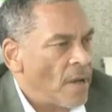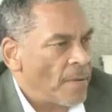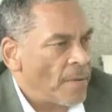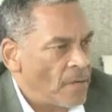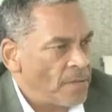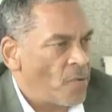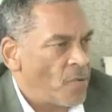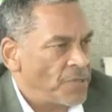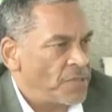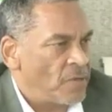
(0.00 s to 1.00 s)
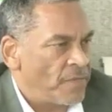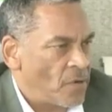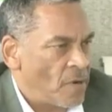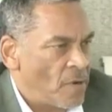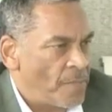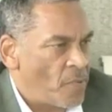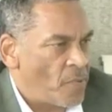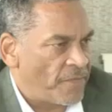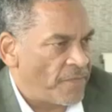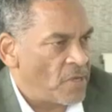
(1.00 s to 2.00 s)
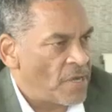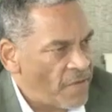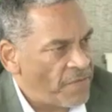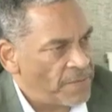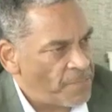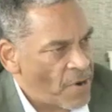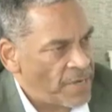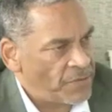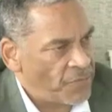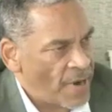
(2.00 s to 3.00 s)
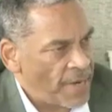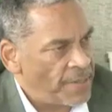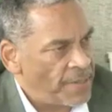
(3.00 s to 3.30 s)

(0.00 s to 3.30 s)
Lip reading: a good portion of your portfolio, if it's priced right,